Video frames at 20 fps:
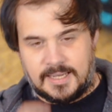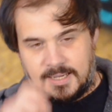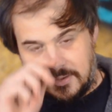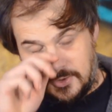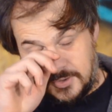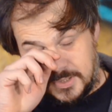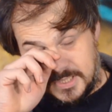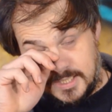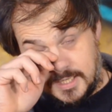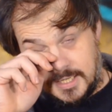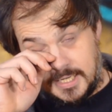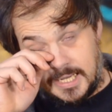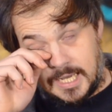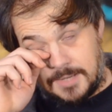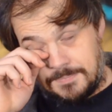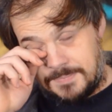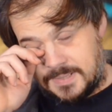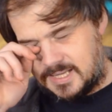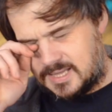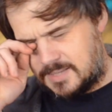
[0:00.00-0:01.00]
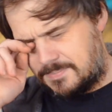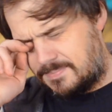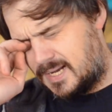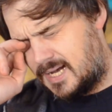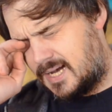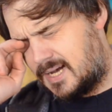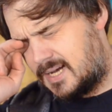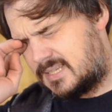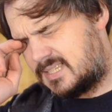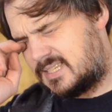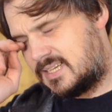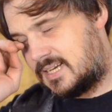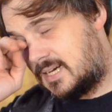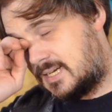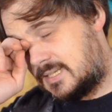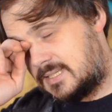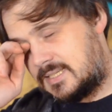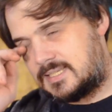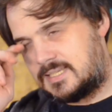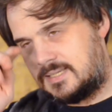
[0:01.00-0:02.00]
Or certainly have been in the past. It
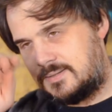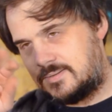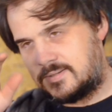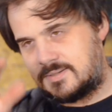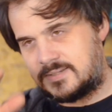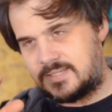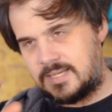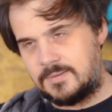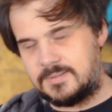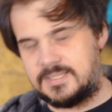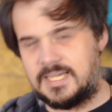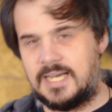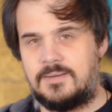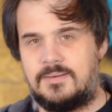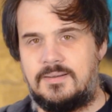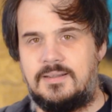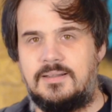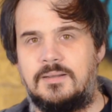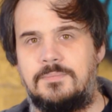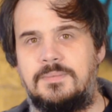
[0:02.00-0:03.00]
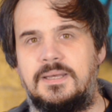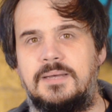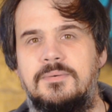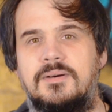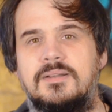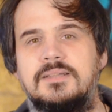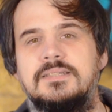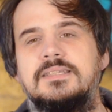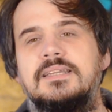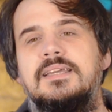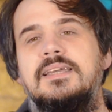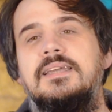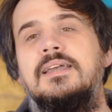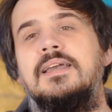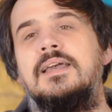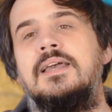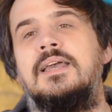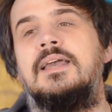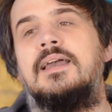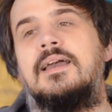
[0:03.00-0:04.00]
kind of seems to have settled down a little bit. But honestly,
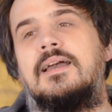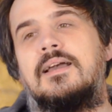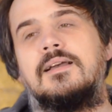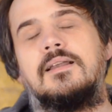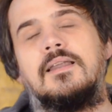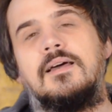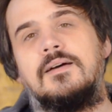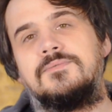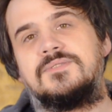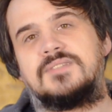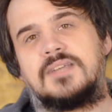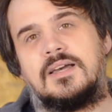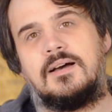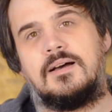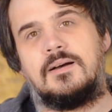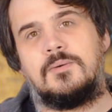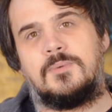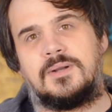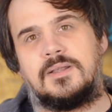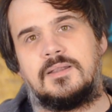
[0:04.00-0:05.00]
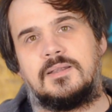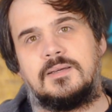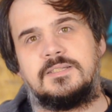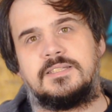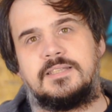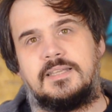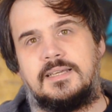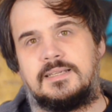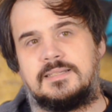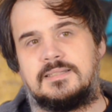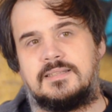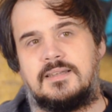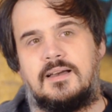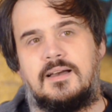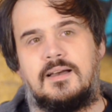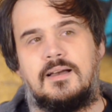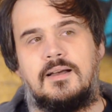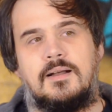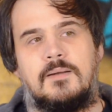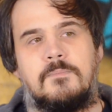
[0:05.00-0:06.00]
gloves are one of those things that
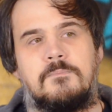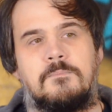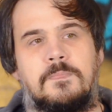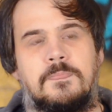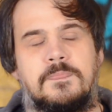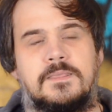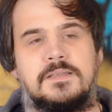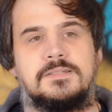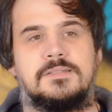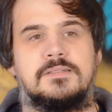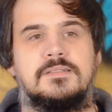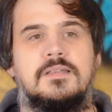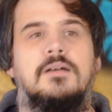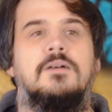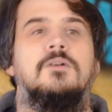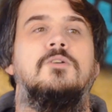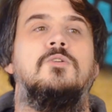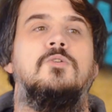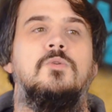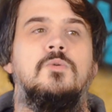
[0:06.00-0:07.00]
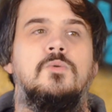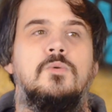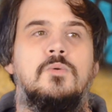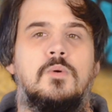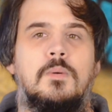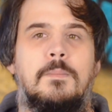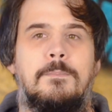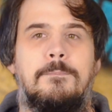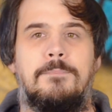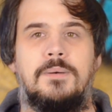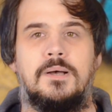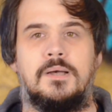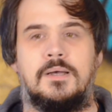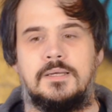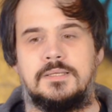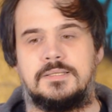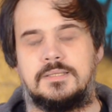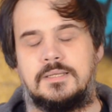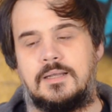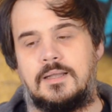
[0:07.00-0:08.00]
are so
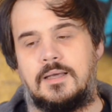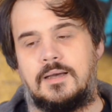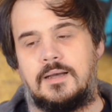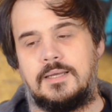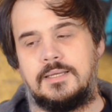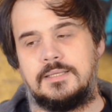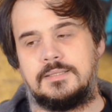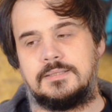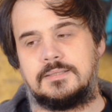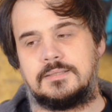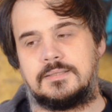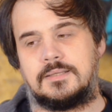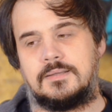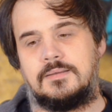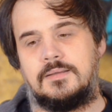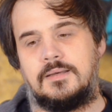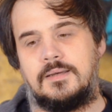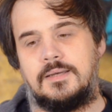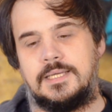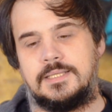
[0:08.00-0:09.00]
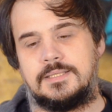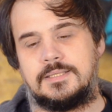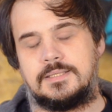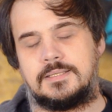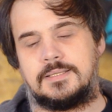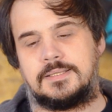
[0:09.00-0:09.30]
personalised that